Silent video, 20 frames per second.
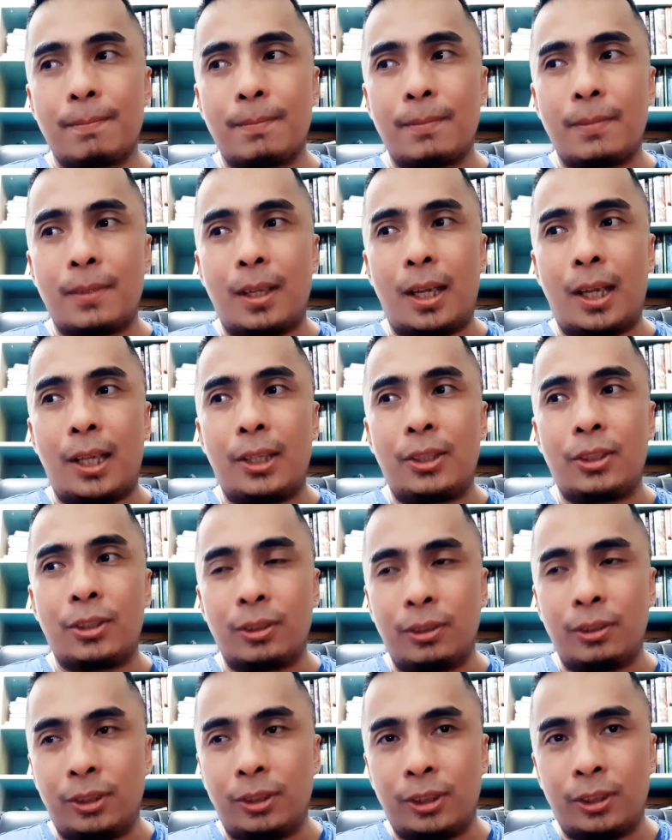I
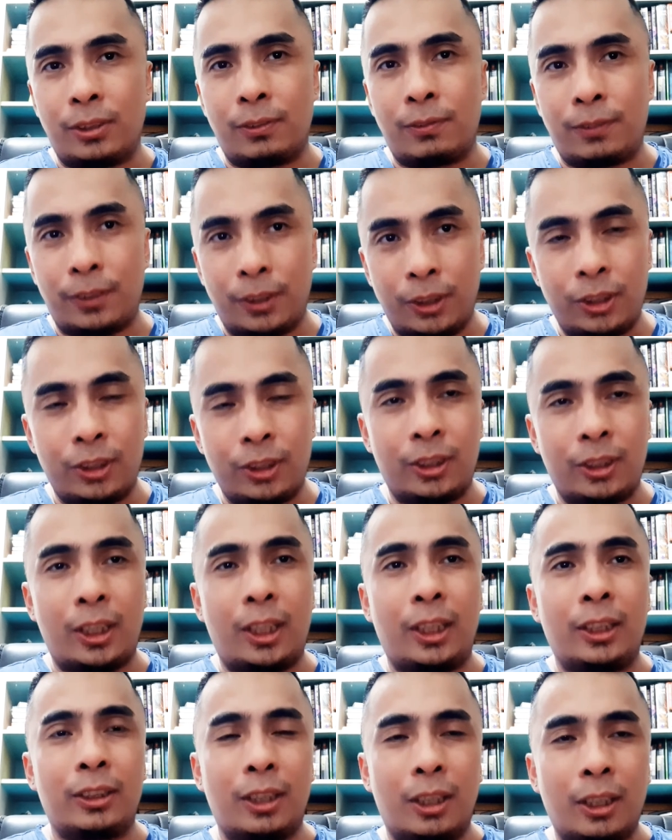should first
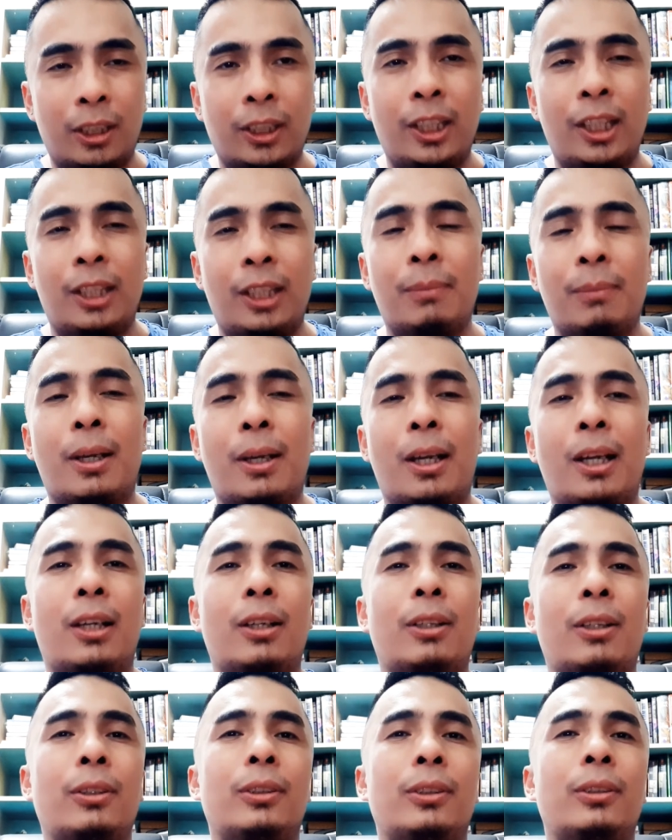start talking
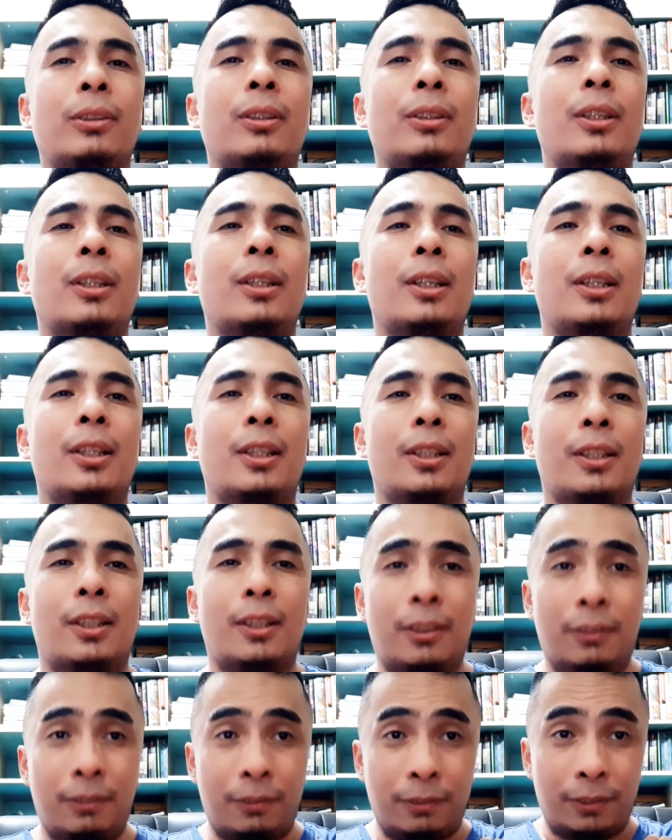about
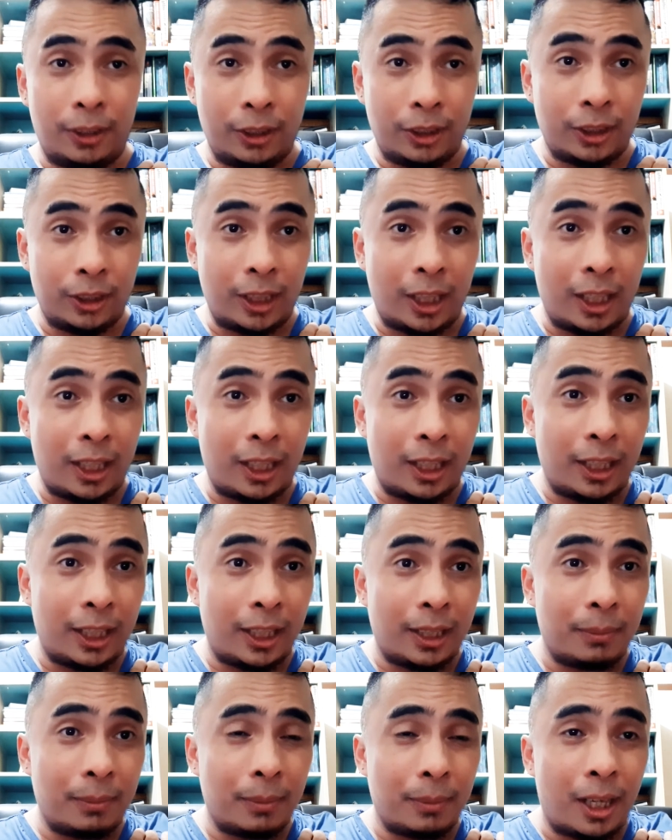the first
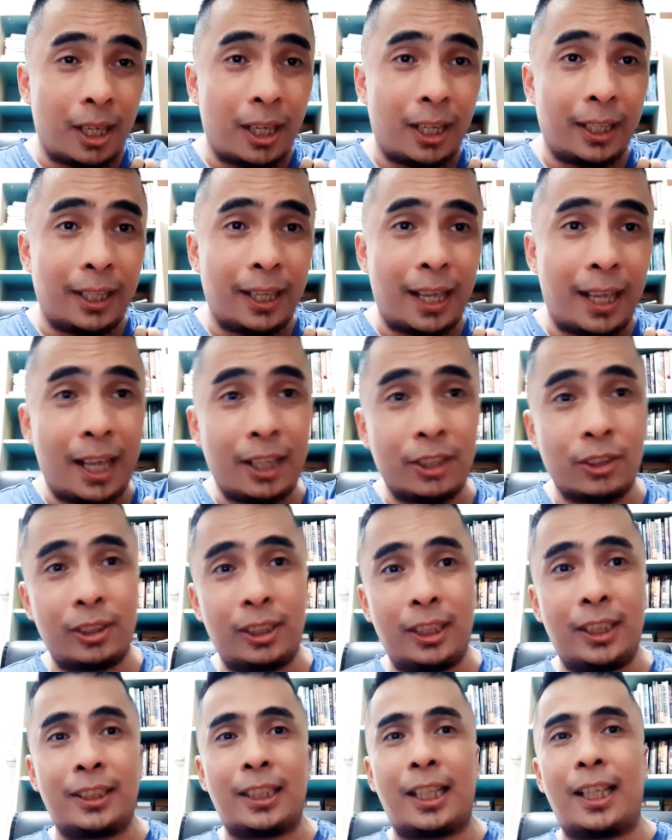time I
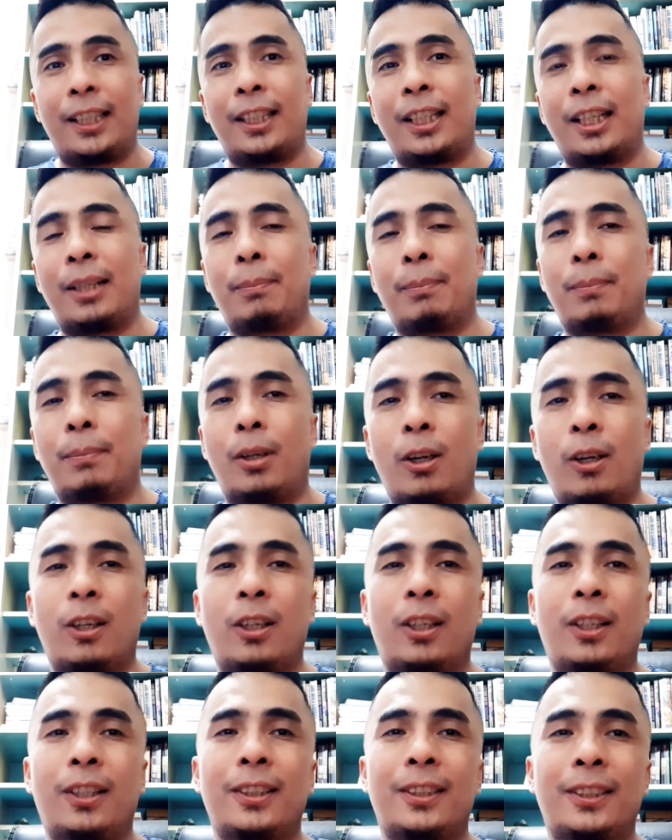actually signed up
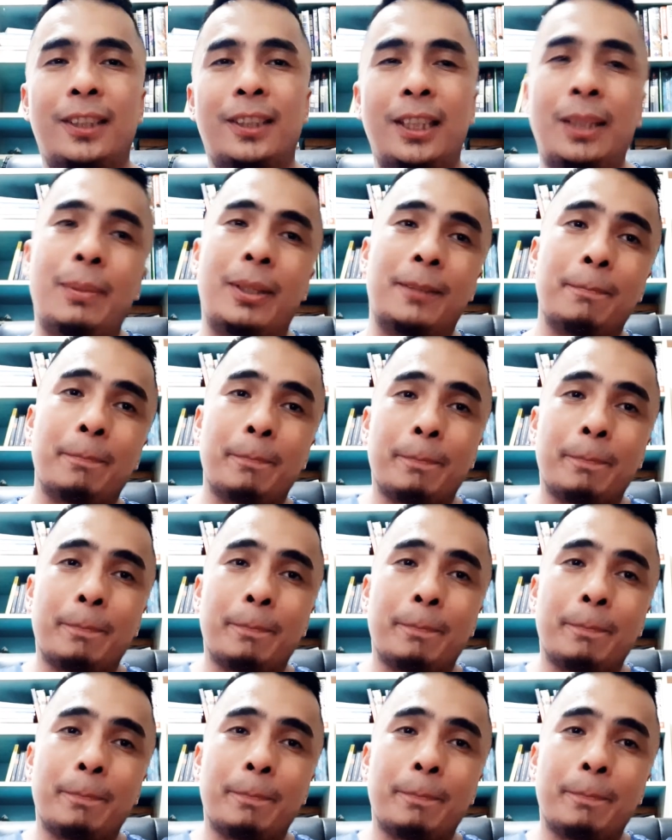on Steemit.